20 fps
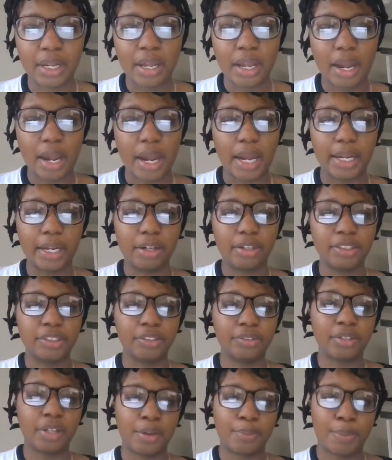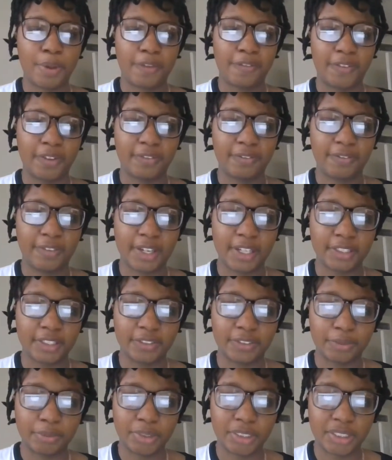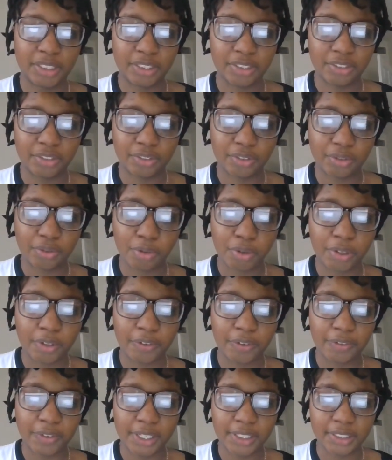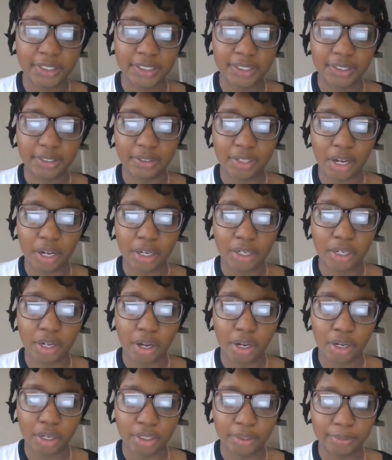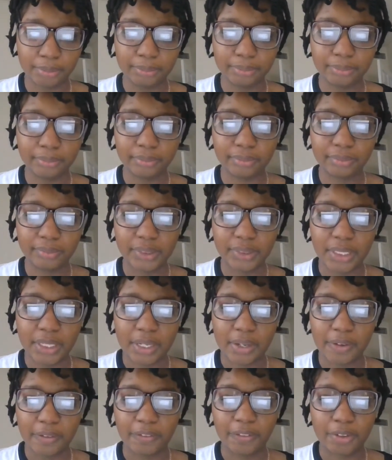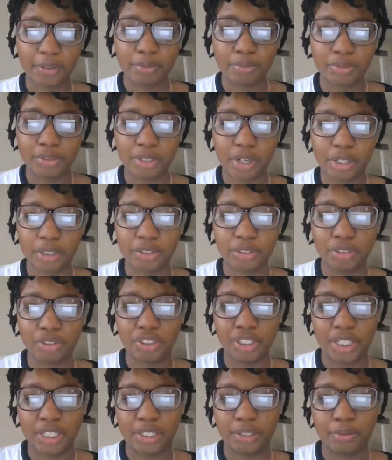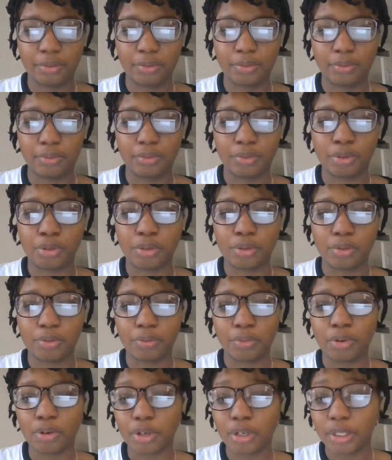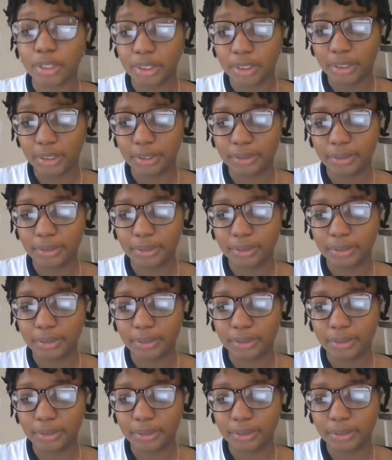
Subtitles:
I also got my fun facts from essentialoilvets.com from Dr. Janet Rourke.